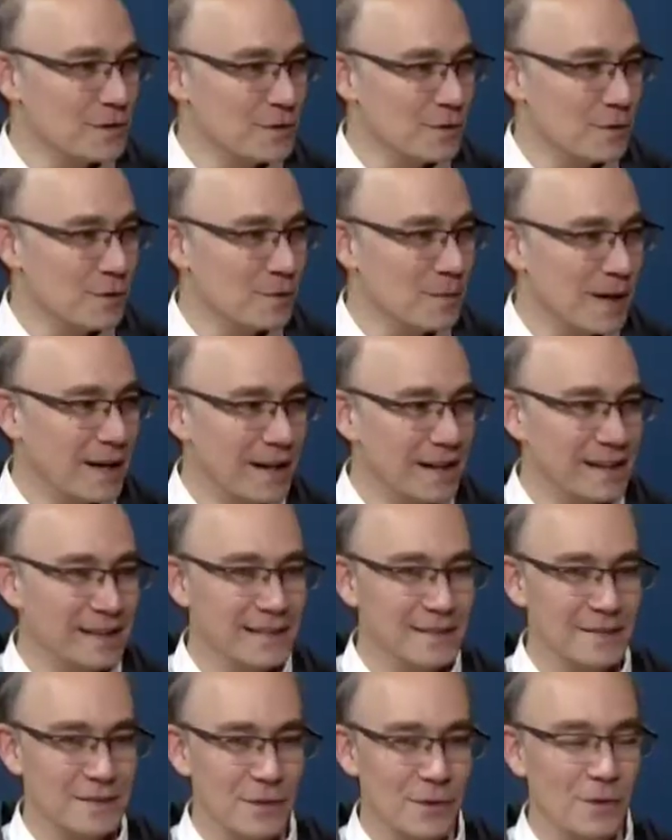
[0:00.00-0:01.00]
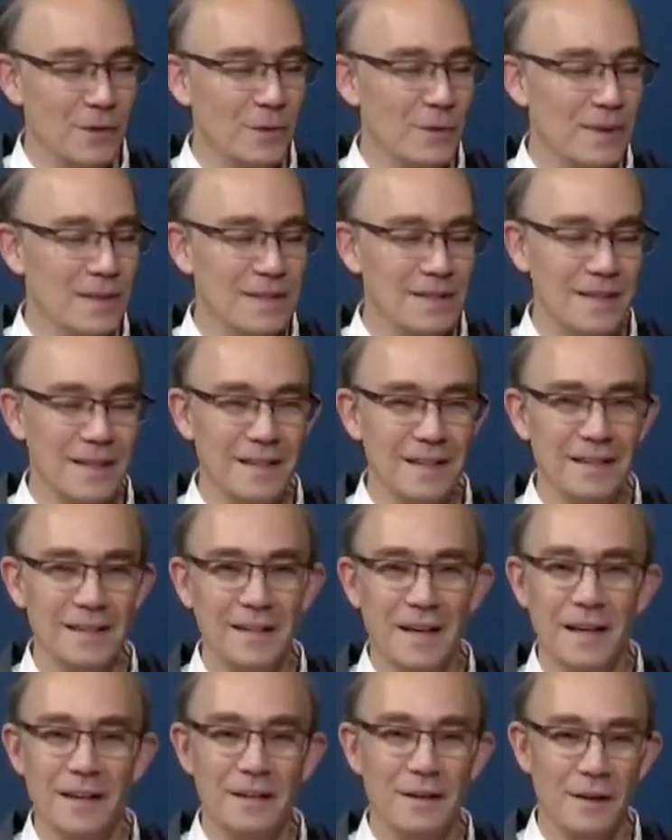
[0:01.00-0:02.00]
is all mine, as always.
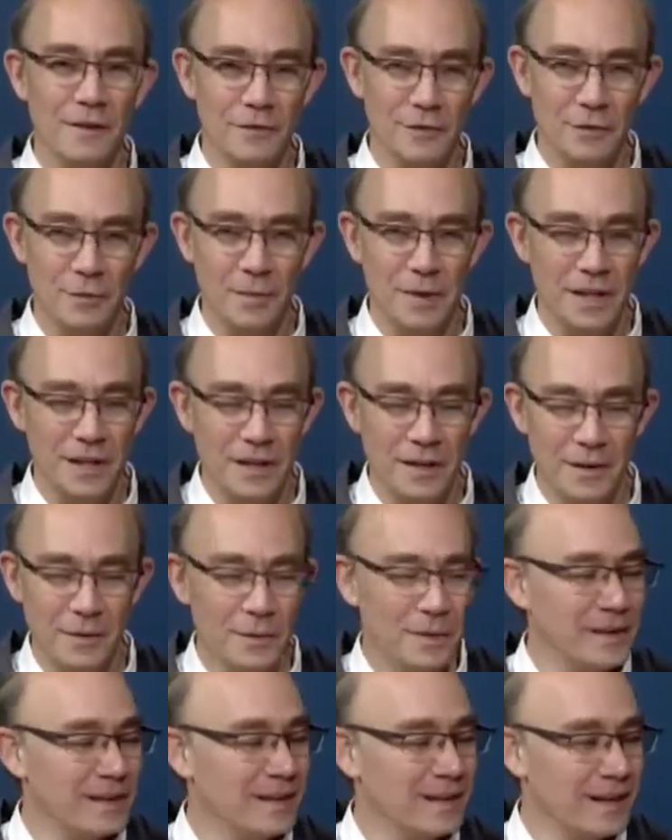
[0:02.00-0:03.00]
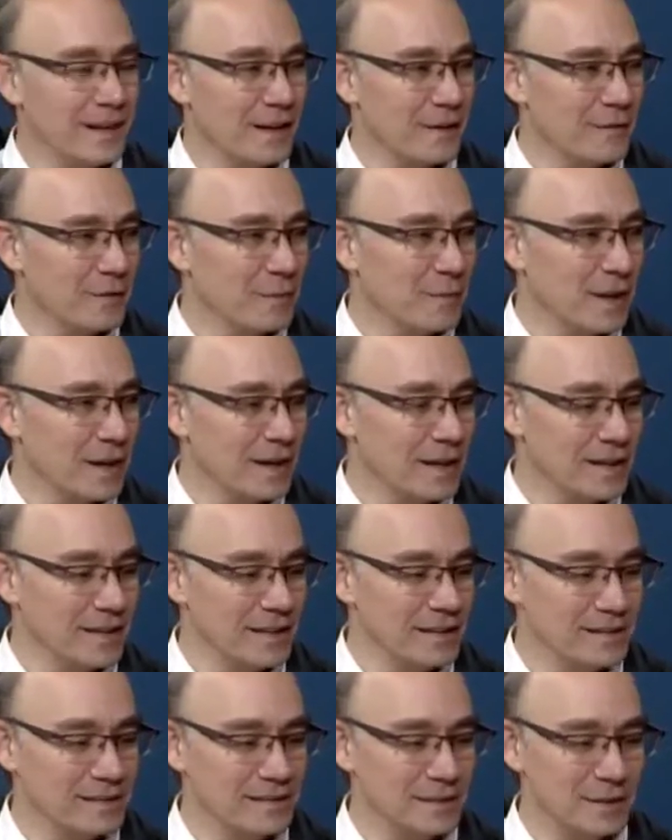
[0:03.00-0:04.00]
I love to be here with everybody
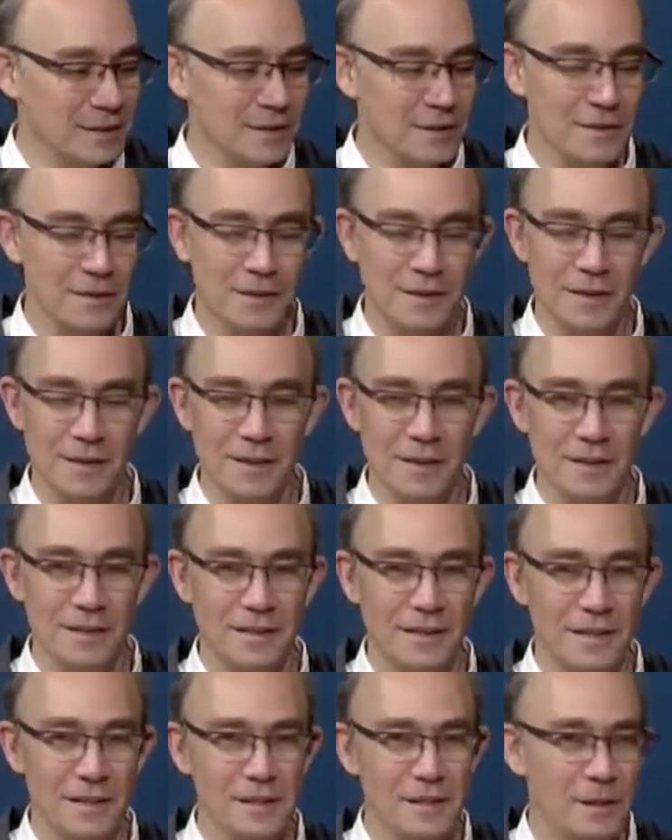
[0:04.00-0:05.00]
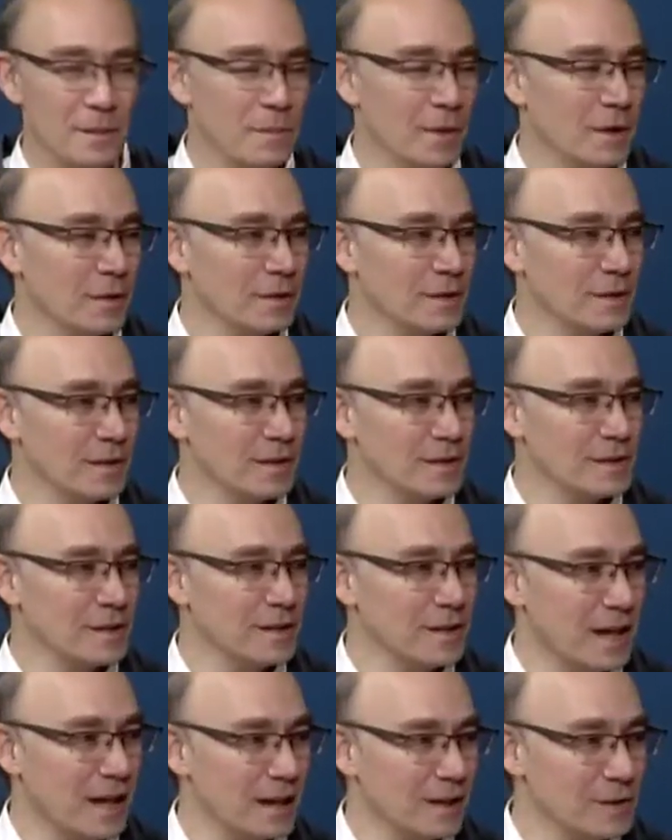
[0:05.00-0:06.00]
and just teach about
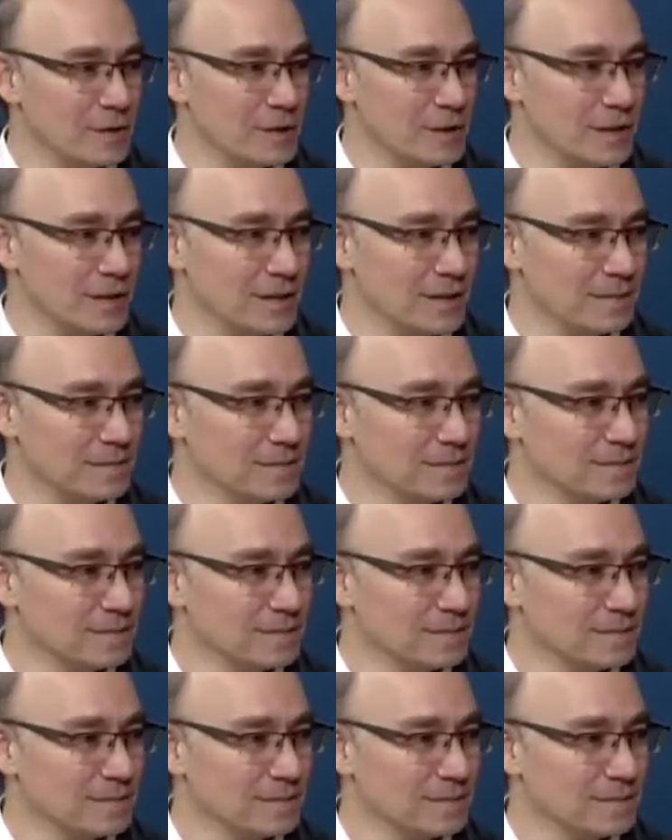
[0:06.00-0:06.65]
genealogy.